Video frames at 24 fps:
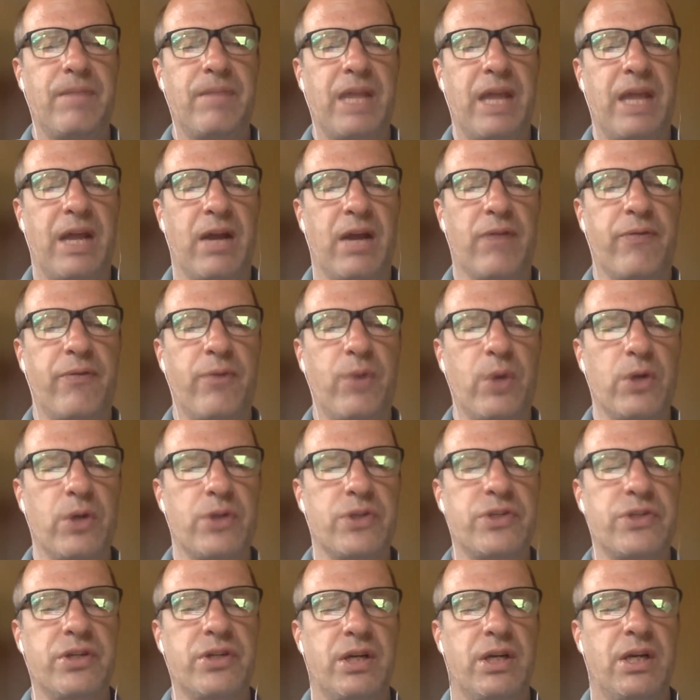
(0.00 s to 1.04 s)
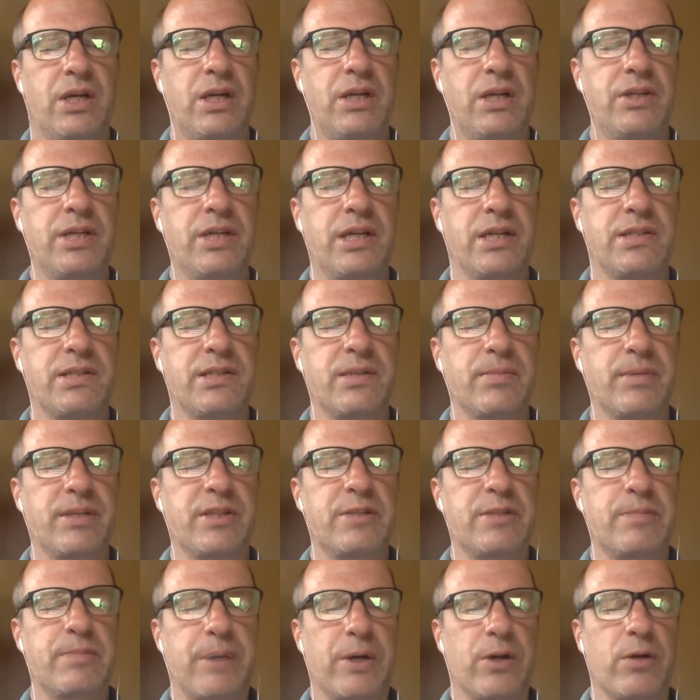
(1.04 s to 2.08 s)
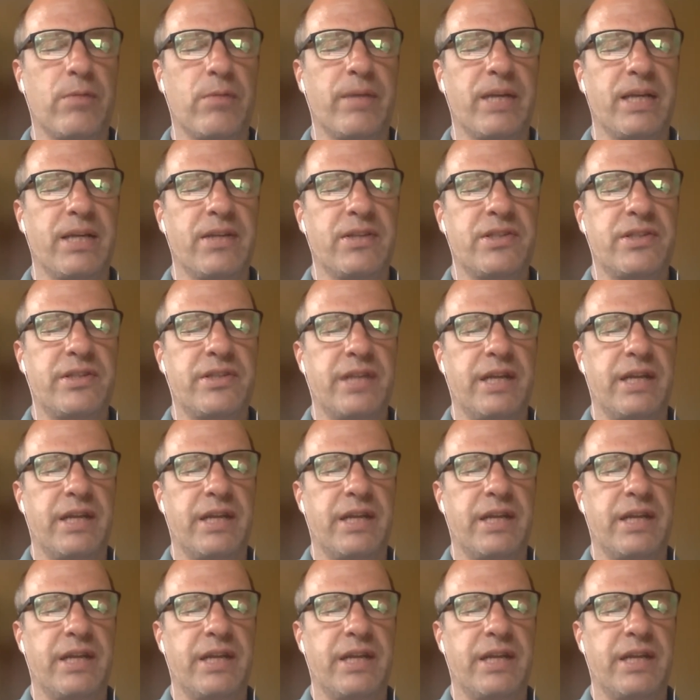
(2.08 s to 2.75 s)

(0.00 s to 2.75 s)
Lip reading: Air Force does some experiments.